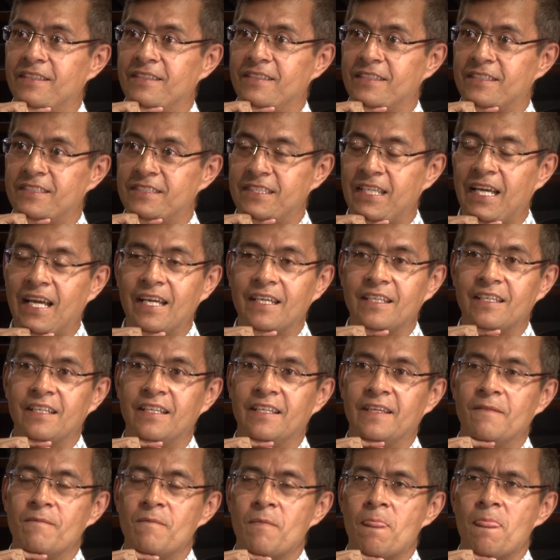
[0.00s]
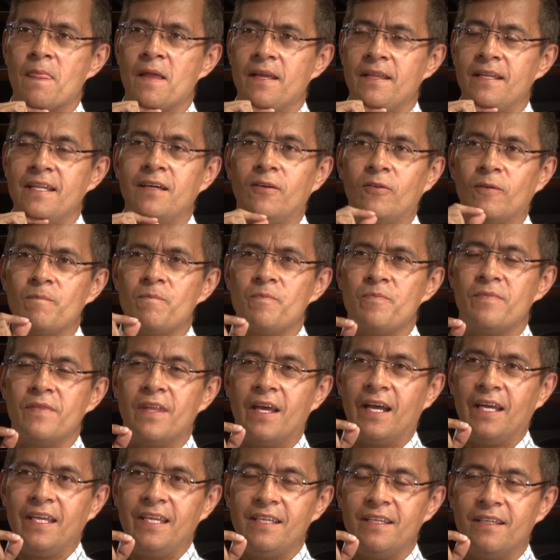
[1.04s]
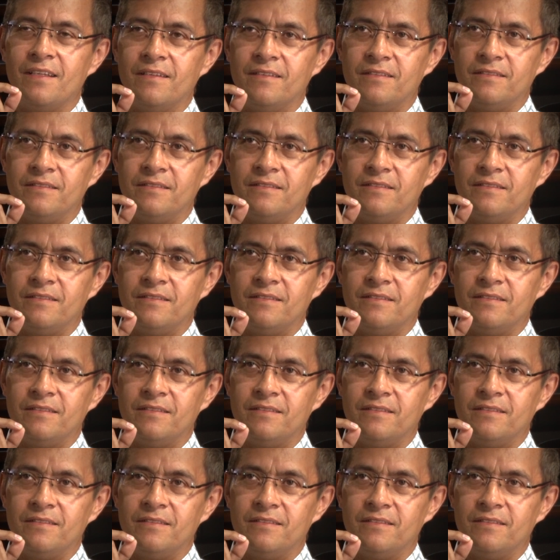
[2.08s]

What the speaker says: Exactly. Now, I